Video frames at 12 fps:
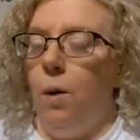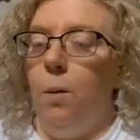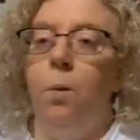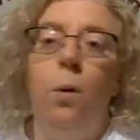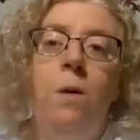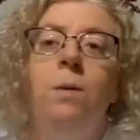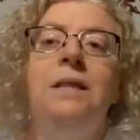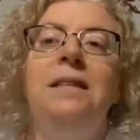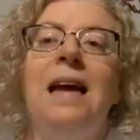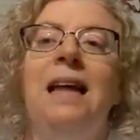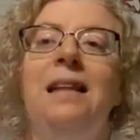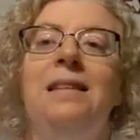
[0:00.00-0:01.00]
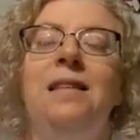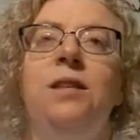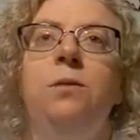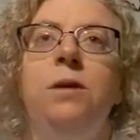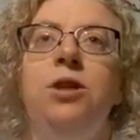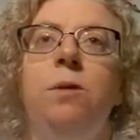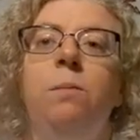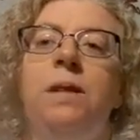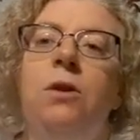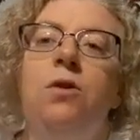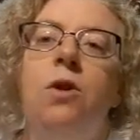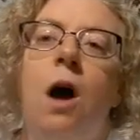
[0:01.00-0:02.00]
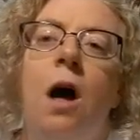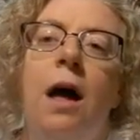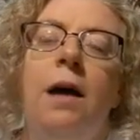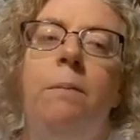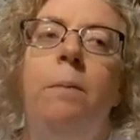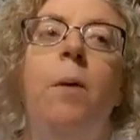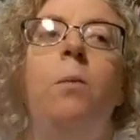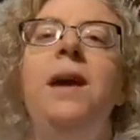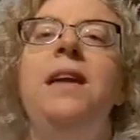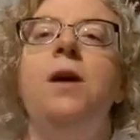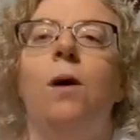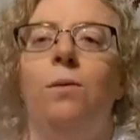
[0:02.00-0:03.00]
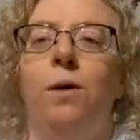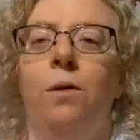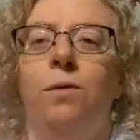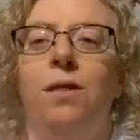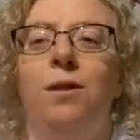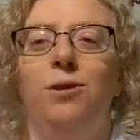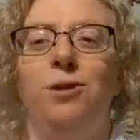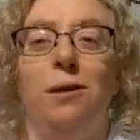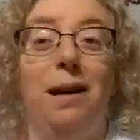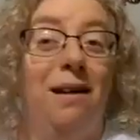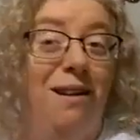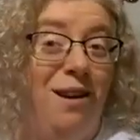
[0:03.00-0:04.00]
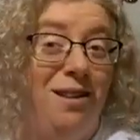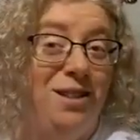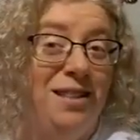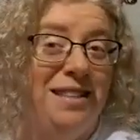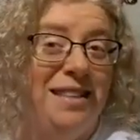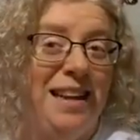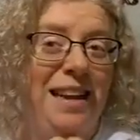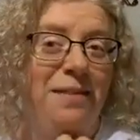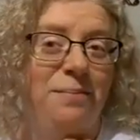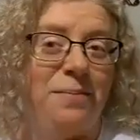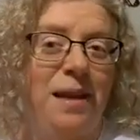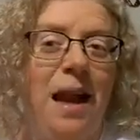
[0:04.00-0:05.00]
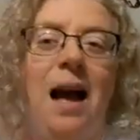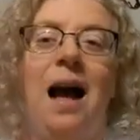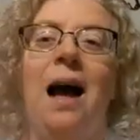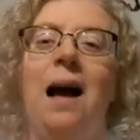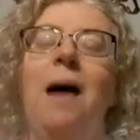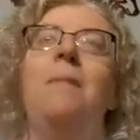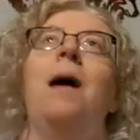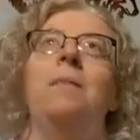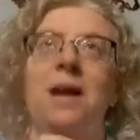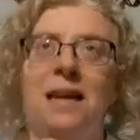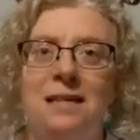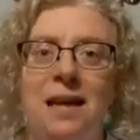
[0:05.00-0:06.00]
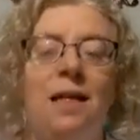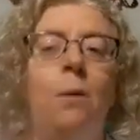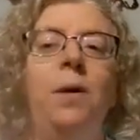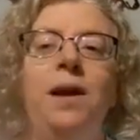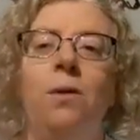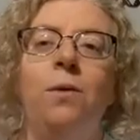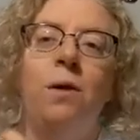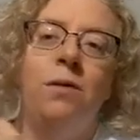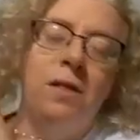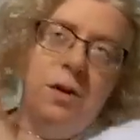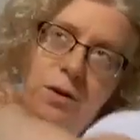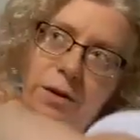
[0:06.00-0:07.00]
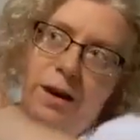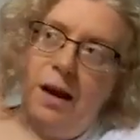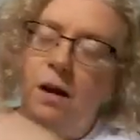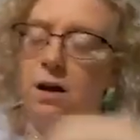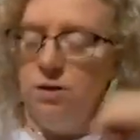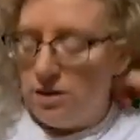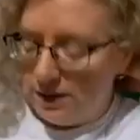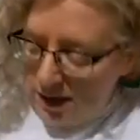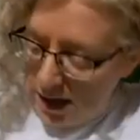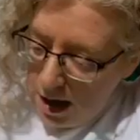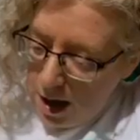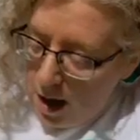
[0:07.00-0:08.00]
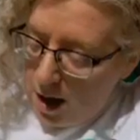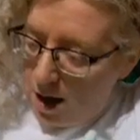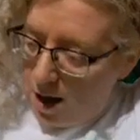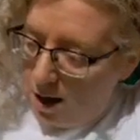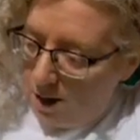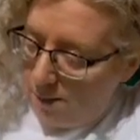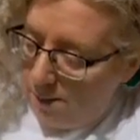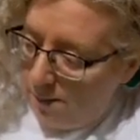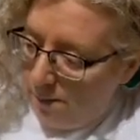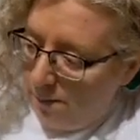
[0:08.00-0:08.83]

we would say that's intuition, but they're not, but we don't know that they're doing it consciously. I, am going to say that we don't know that they're doing it consciously um,